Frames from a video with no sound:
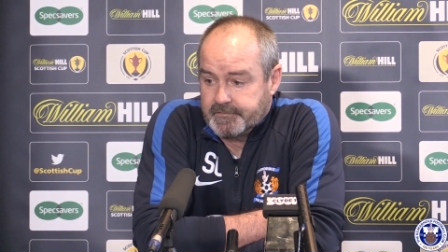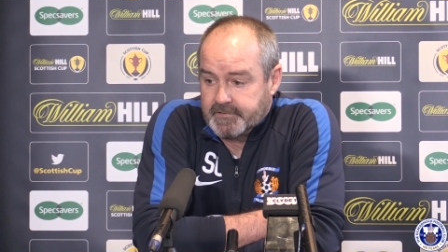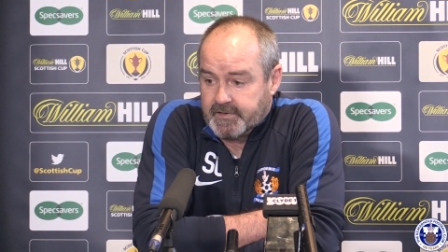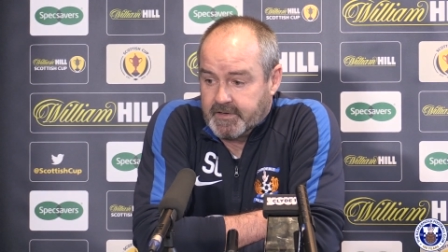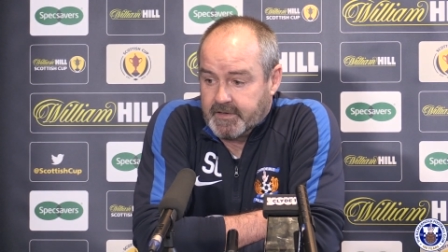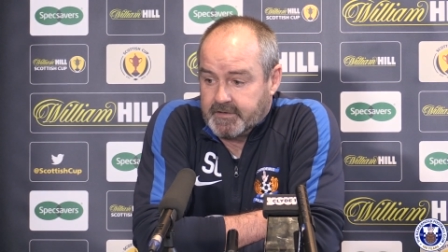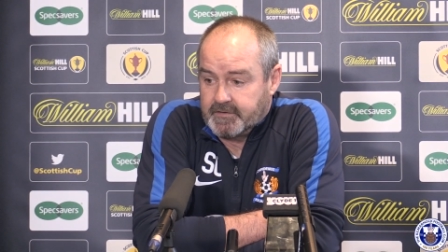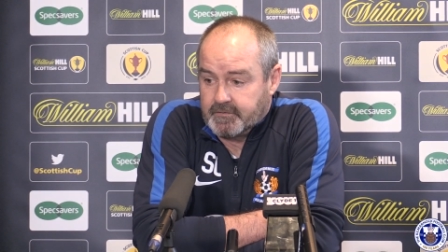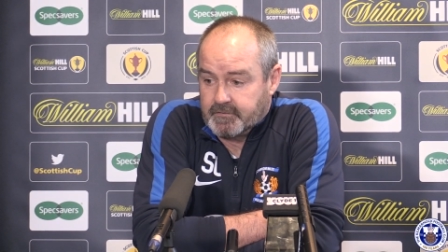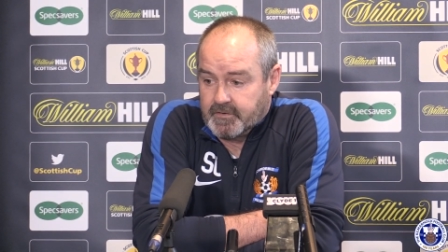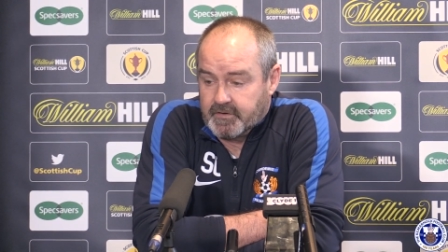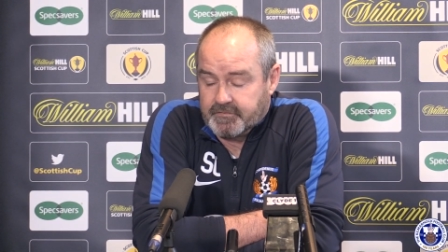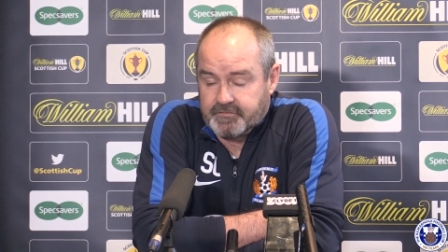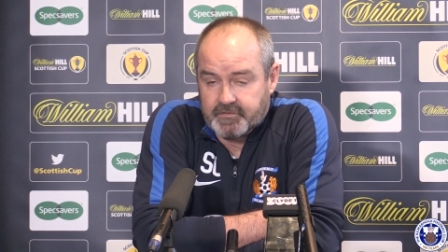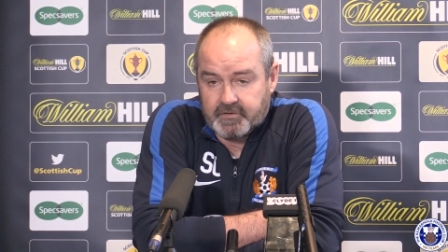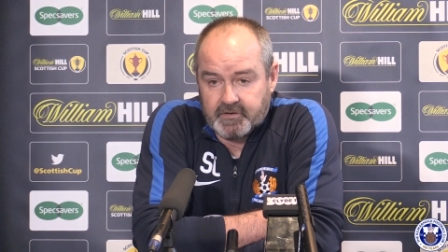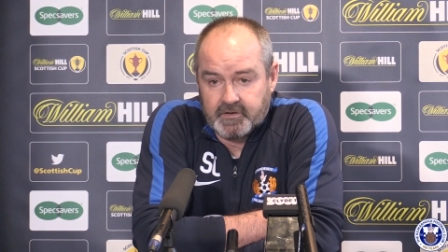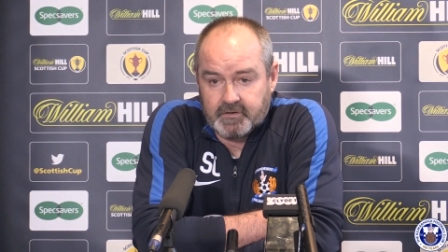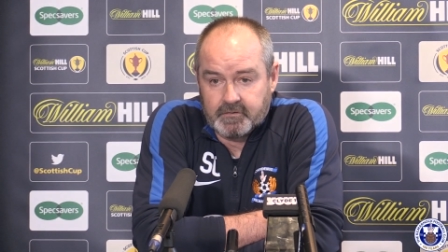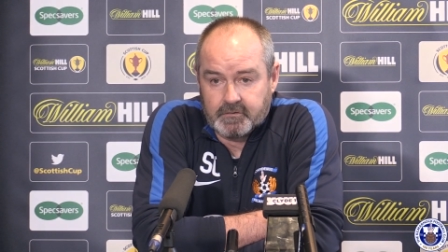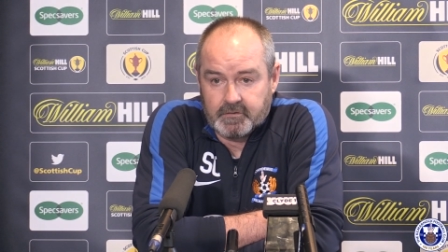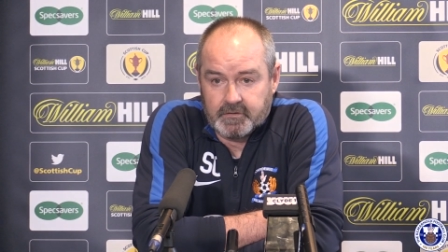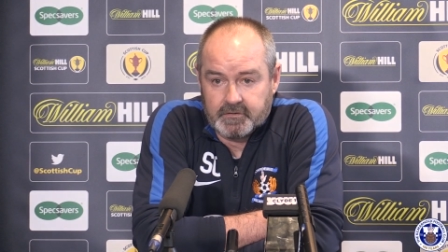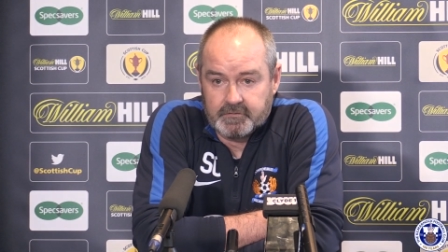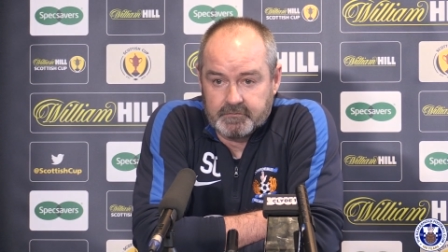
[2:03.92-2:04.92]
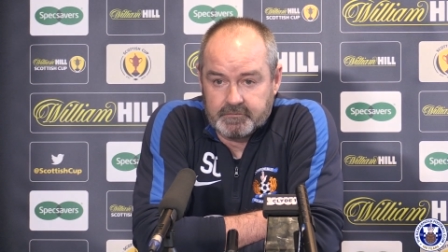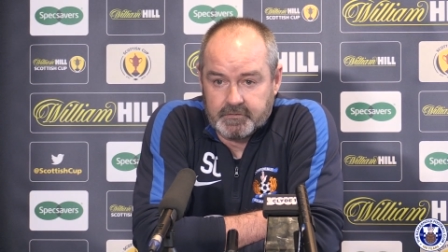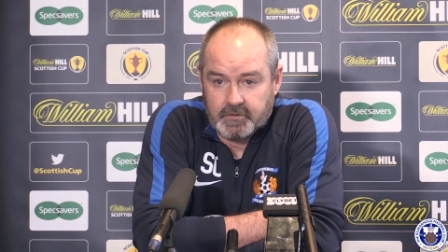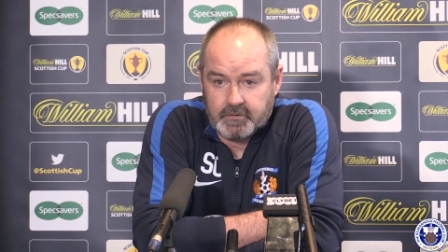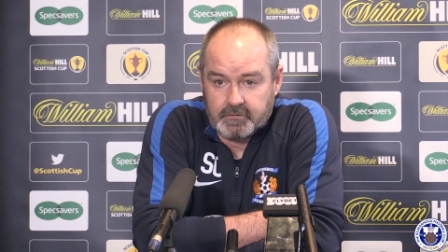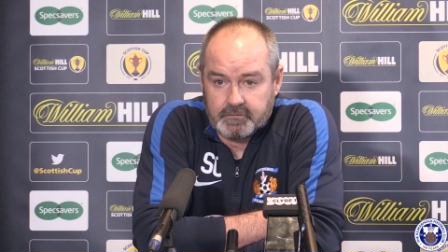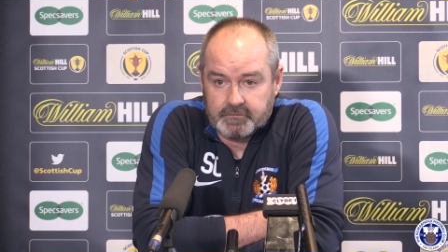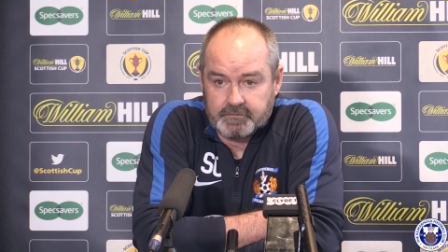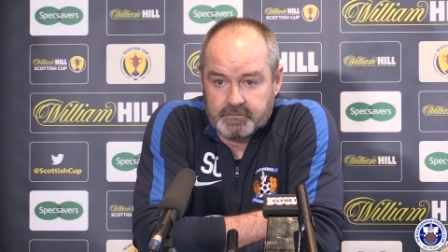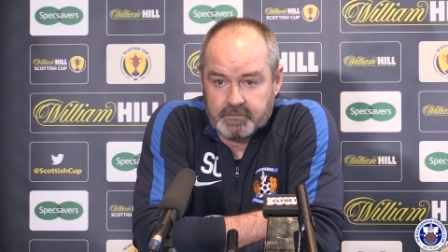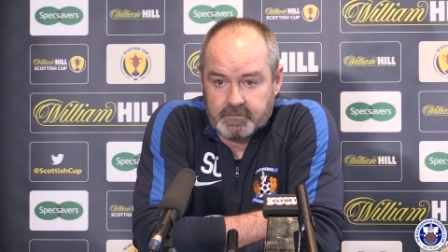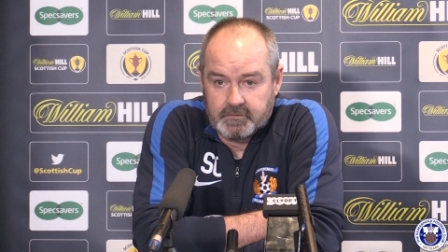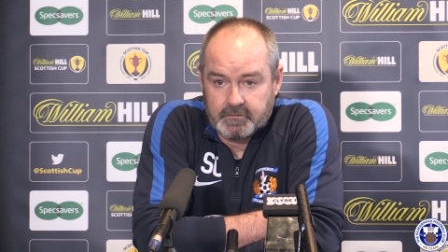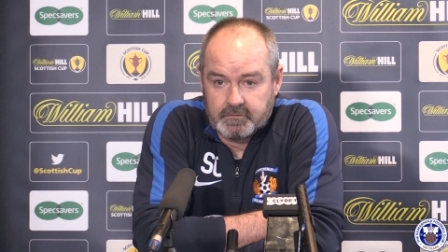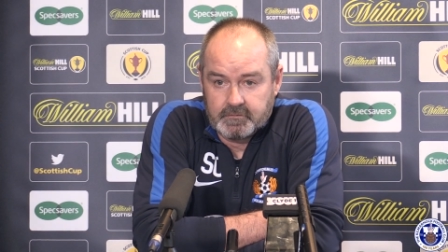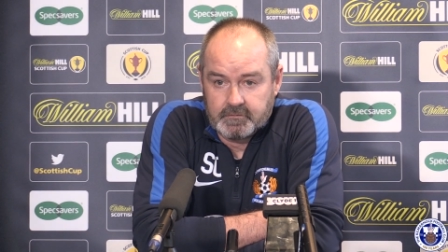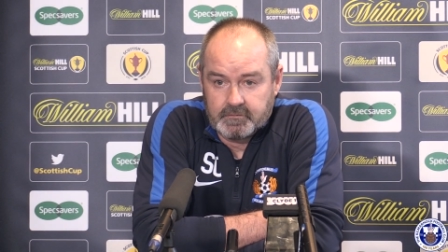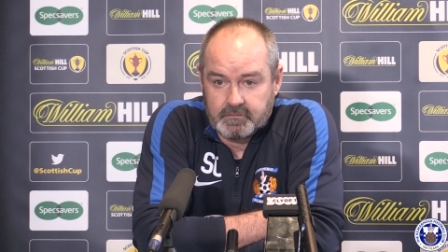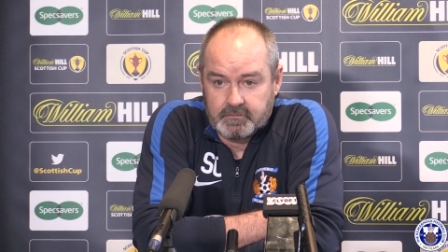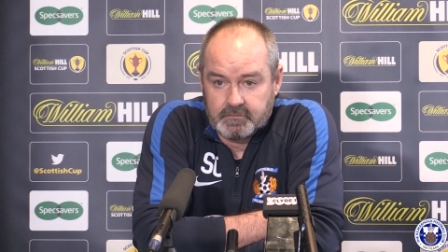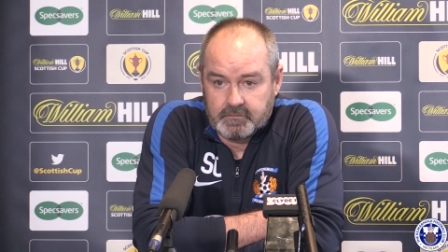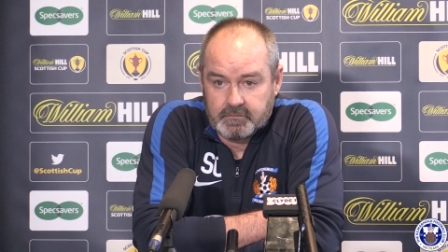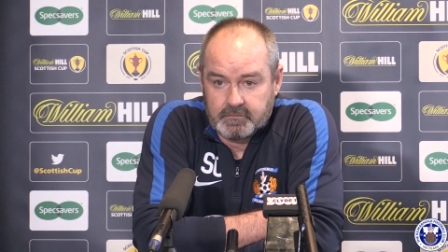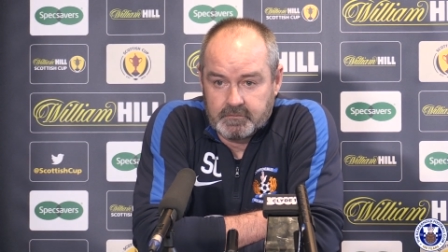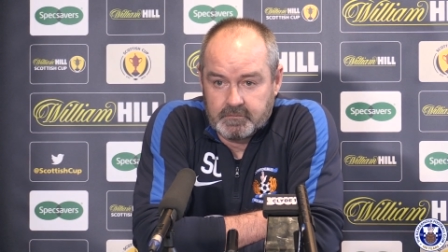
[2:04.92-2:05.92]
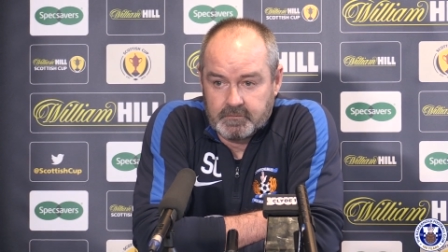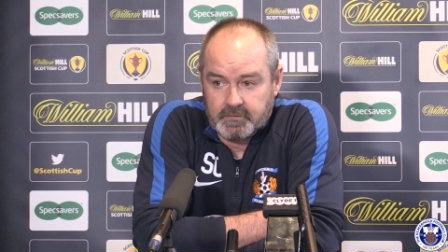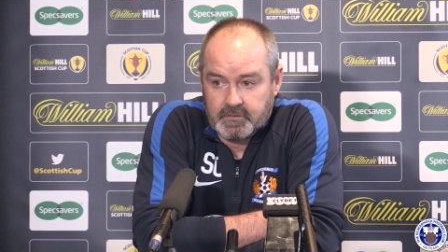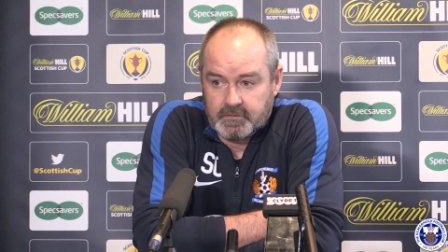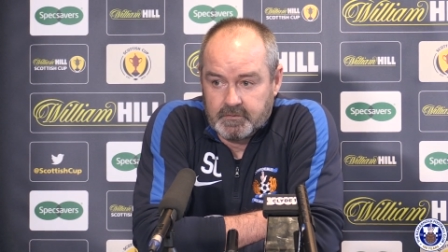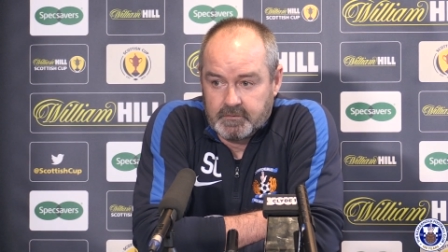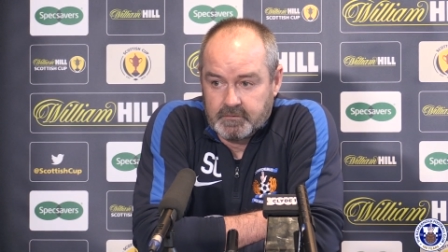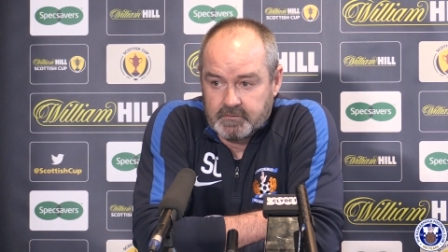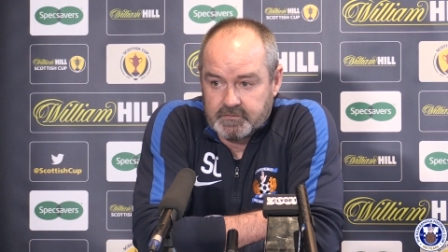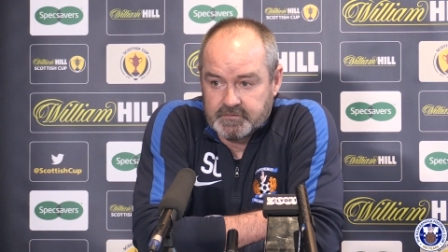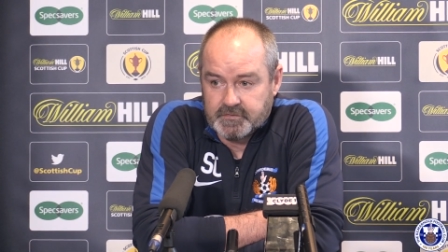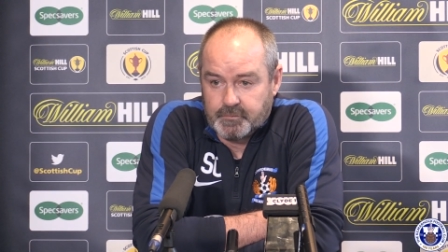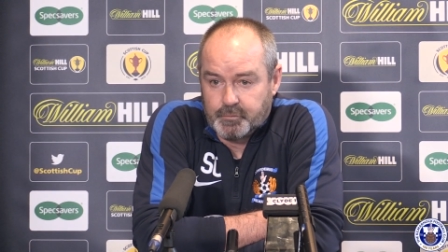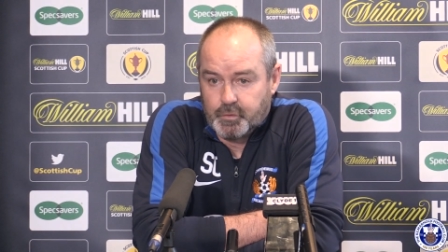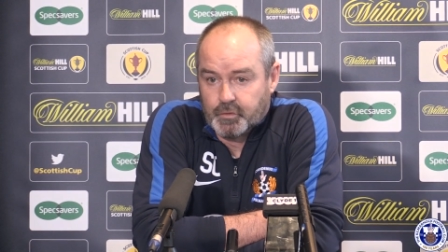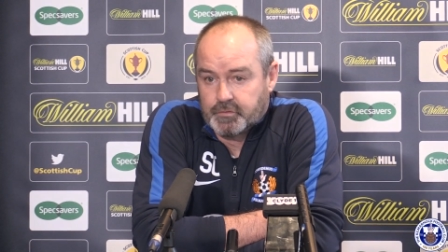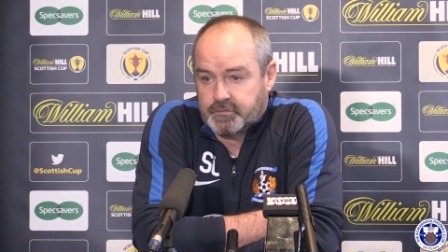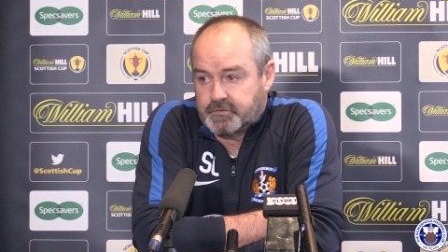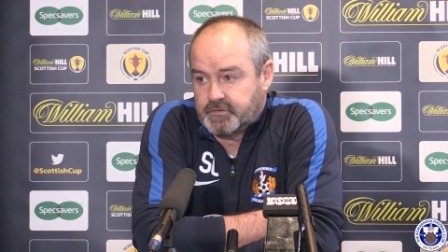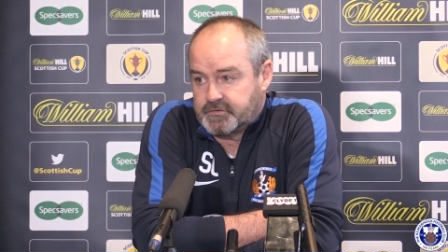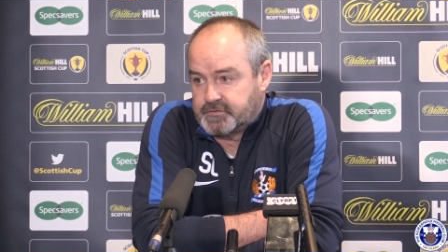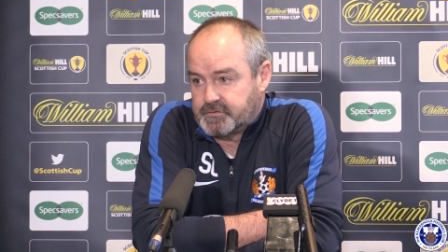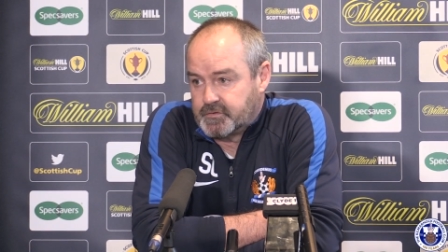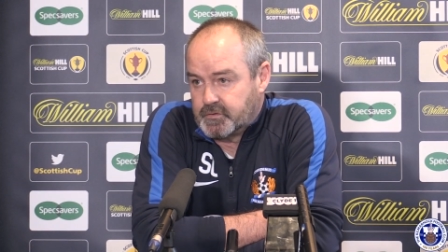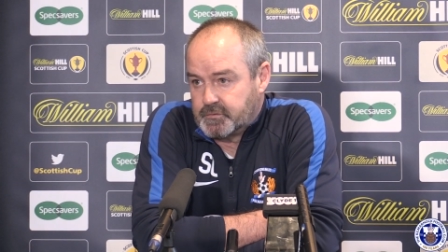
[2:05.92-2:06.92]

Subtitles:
The head of refereeing got involved, supporters